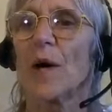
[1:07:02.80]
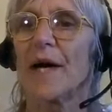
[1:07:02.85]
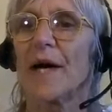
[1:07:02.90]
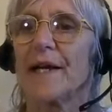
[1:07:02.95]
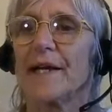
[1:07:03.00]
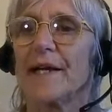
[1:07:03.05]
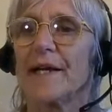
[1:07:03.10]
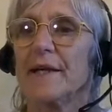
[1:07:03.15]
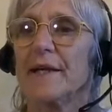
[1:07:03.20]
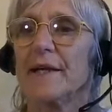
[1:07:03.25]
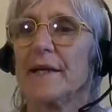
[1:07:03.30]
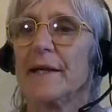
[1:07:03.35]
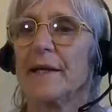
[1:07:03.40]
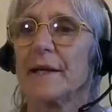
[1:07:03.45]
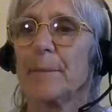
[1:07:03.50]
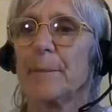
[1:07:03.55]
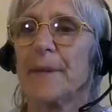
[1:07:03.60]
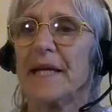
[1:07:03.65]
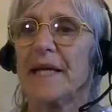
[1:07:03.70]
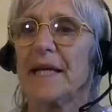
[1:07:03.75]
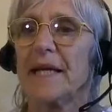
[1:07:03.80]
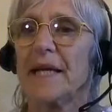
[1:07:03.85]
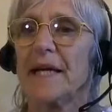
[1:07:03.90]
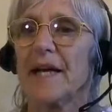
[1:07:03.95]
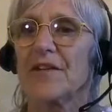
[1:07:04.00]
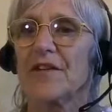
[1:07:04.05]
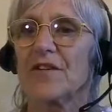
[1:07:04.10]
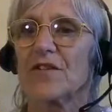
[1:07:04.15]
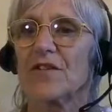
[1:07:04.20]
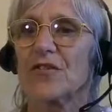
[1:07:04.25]
weight. Me
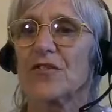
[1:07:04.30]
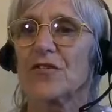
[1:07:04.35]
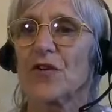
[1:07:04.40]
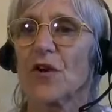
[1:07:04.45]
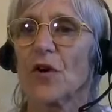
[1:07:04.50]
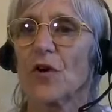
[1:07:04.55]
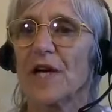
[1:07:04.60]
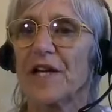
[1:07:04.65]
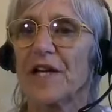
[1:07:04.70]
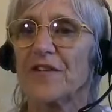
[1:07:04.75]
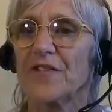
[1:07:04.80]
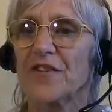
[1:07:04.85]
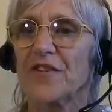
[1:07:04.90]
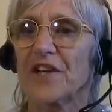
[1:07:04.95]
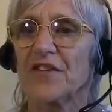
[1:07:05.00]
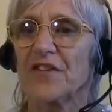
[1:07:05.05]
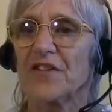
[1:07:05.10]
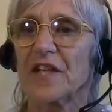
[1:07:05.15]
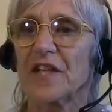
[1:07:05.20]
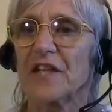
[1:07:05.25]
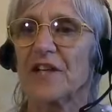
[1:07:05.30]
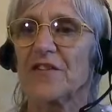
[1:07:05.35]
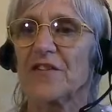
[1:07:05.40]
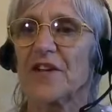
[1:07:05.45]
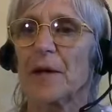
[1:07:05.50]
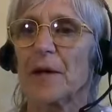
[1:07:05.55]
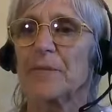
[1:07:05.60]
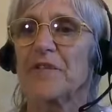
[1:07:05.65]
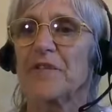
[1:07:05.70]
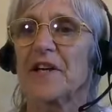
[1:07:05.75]
has a strong interest in the
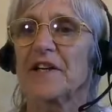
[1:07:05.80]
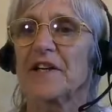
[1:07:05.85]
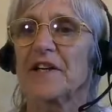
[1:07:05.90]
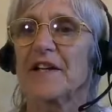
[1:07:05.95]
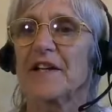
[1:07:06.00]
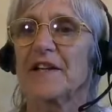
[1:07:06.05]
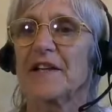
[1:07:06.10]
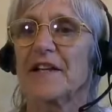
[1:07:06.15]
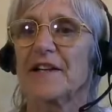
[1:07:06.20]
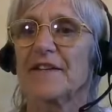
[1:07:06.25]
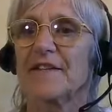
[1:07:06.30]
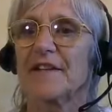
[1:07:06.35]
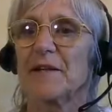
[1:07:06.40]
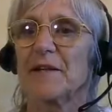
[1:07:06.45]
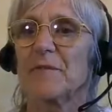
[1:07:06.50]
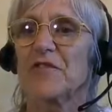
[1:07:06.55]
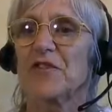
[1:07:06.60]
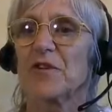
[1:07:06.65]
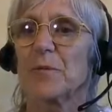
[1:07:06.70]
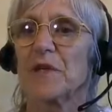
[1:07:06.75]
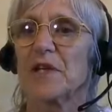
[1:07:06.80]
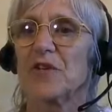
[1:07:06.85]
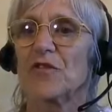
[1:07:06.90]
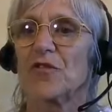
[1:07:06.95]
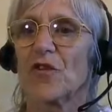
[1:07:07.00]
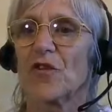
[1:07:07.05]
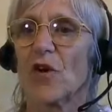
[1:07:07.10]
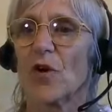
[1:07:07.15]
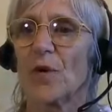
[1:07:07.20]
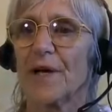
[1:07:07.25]
subject, and there seems to be a
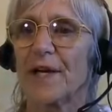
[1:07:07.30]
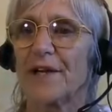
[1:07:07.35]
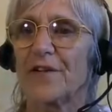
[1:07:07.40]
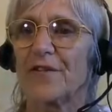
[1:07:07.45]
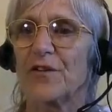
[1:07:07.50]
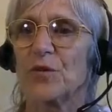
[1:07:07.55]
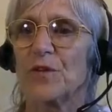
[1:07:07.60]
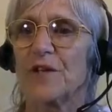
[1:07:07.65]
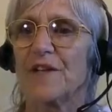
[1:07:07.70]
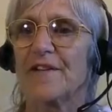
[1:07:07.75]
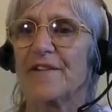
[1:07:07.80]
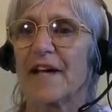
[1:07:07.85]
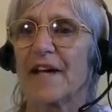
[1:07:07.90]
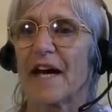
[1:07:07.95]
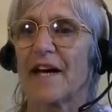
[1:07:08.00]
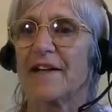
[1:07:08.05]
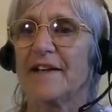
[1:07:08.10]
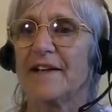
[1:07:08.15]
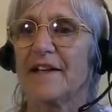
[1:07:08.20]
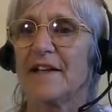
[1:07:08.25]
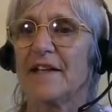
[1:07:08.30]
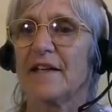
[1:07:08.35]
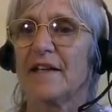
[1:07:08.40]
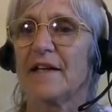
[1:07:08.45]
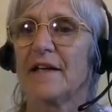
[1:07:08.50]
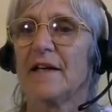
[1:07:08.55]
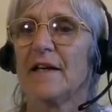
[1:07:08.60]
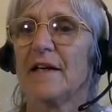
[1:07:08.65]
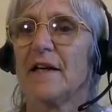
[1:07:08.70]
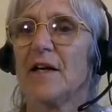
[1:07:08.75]
drawing into this
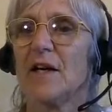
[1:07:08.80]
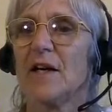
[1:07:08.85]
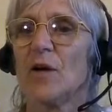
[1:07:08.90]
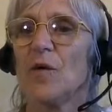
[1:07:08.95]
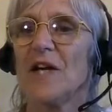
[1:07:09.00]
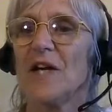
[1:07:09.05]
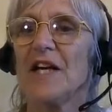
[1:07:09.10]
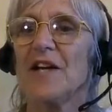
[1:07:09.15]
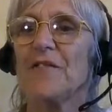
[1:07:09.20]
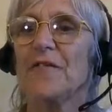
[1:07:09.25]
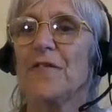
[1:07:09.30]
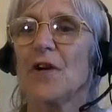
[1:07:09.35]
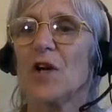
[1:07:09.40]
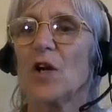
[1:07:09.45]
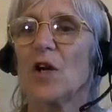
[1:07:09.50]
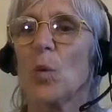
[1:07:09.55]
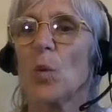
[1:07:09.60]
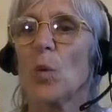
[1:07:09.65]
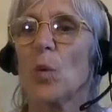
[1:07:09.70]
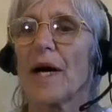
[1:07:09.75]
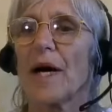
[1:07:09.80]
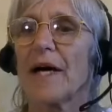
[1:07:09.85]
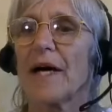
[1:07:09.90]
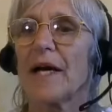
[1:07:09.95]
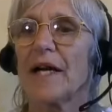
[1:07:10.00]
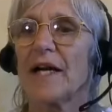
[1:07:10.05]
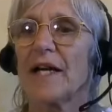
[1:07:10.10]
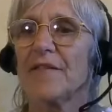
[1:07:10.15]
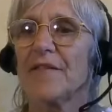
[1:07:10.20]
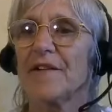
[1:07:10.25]
idea. Will it fall
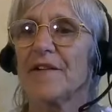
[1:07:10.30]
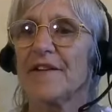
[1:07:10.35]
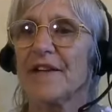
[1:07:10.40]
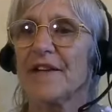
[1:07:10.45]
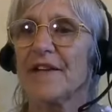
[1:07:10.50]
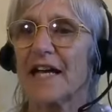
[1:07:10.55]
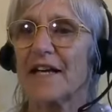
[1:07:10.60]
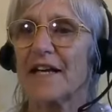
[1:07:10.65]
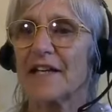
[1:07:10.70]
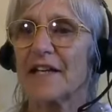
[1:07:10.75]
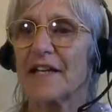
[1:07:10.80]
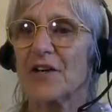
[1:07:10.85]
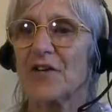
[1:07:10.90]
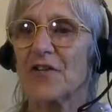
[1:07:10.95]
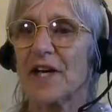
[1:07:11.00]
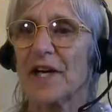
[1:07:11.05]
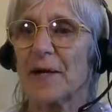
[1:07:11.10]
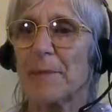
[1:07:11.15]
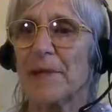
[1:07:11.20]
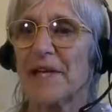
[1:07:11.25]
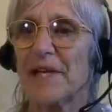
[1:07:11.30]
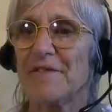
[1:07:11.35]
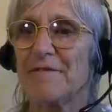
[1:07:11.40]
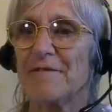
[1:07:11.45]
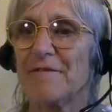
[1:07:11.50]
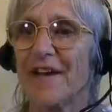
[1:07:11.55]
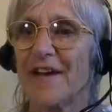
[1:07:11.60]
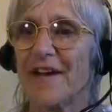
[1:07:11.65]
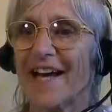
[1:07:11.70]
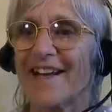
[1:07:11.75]
away? And if it get incredibly
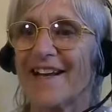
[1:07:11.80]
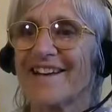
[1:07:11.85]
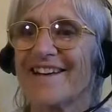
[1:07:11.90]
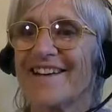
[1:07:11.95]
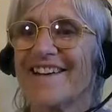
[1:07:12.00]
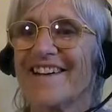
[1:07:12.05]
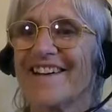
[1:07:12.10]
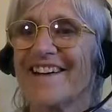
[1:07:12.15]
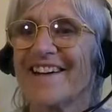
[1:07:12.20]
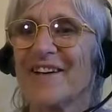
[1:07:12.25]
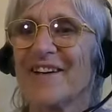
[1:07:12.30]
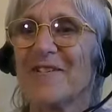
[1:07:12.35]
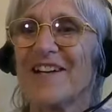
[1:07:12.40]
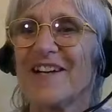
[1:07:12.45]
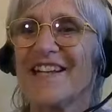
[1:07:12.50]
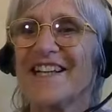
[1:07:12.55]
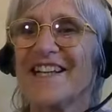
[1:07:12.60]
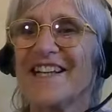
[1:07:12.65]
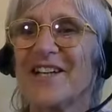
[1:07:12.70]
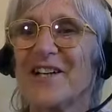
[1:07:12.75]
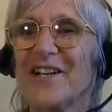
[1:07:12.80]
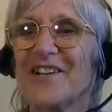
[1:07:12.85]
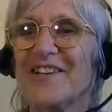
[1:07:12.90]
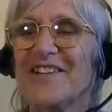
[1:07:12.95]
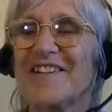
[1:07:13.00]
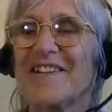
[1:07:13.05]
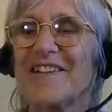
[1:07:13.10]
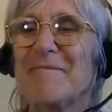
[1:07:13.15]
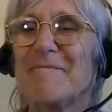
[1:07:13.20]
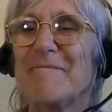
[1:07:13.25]
fat, will it not
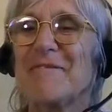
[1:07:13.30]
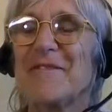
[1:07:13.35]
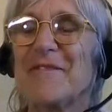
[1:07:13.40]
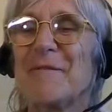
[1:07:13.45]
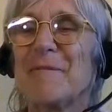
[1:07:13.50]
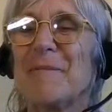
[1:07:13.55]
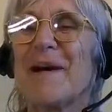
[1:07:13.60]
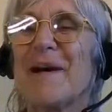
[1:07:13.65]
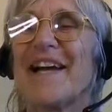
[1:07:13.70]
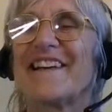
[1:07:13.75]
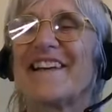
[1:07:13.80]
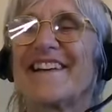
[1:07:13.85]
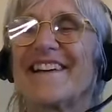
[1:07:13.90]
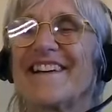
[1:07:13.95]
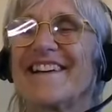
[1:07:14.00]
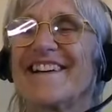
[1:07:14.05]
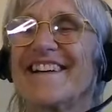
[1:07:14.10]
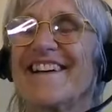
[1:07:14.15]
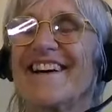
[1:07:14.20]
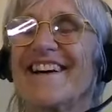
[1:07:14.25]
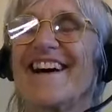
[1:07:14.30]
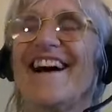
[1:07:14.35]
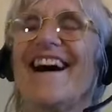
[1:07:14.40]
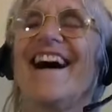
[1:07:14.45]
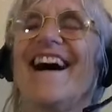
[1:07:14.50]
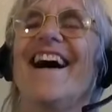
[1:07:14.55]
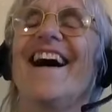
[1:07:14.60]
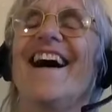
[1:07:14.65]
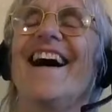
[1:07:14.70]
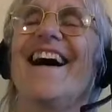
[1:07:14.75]
seem to matter?
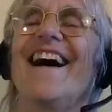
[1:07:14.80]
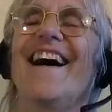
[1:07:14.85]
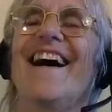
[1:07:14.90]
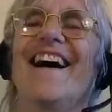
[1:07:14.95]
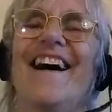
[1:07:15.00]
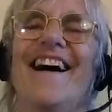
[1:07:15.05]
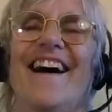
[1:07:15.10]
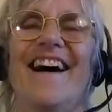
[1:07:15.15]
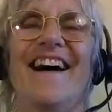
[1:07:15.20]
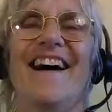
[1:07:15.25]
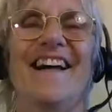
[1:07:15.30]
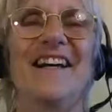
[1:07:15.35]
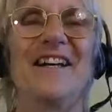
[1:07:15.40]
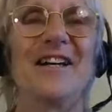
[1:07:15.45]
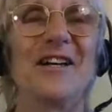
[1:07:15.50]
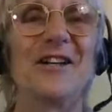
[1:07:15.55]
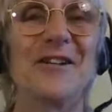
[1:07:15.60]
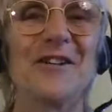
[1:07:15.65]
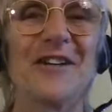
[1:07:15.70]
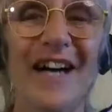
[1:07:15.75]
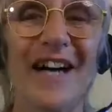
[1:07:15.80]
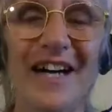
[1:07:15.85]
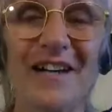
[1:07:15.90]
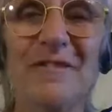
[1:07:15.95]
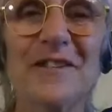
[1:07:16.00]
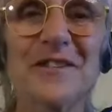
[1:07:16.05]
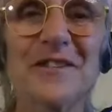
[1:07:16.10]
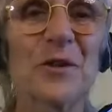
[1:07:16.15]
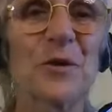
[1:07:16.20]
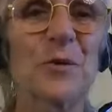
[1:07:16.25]
Ah, I know. I
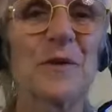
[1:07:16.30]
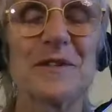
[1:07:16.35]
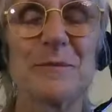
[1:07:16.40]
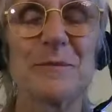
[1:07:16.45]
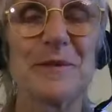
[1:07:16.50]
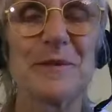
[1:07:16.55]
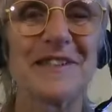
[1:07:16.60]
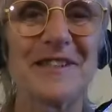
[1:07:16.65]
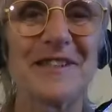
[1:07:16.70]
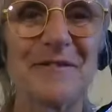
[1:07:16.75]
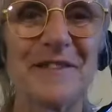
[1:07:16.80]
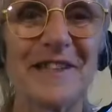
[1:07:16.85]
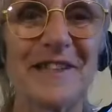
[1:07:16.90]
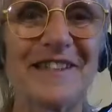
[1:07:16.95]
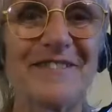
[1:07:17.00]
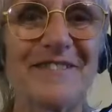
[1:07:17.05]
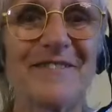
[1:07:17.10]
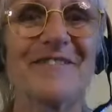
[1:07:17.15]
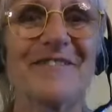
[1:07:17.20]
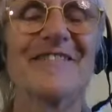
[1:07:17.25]
was always busy with